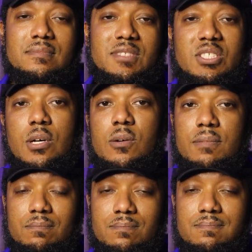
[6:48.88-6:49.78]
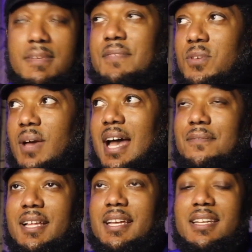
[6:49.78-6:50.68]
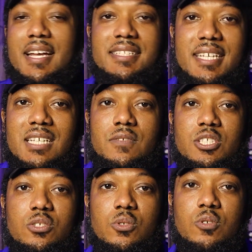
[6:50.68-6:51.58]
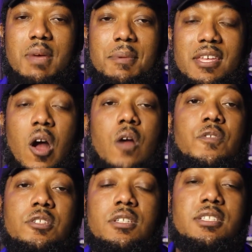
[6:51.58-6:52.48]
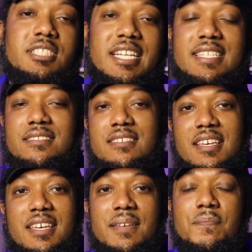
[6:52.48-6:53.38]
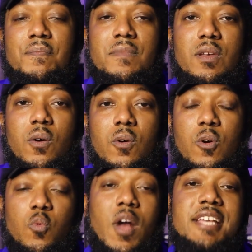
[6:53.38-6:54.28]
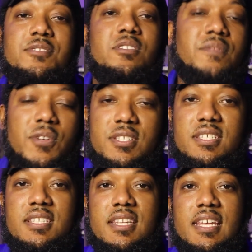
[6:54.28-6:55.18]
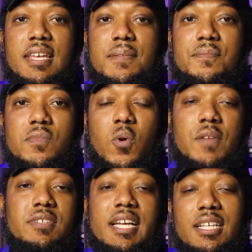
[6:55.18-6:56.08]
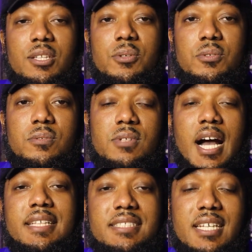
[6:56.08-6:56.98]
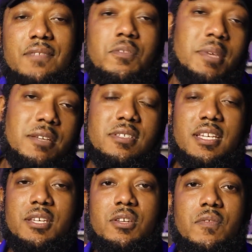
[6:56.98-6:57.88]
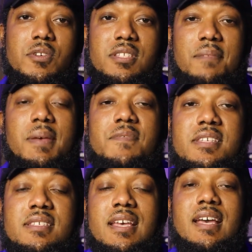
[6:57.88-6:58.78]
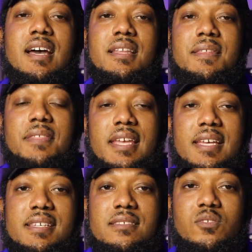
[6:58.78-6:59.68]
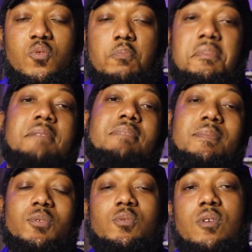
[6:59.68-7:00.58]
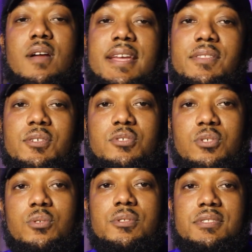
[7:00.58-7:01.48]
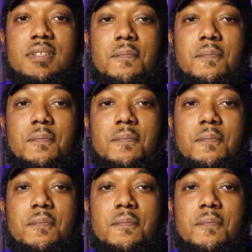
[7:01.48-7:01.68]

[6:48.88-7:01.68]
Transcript: And so if you have like an idea of a school, maybe Harvard, GSD, or Rice University, or even like a local college, like for me, it was like University of Memphis, the thing is to meet people who are in those schools.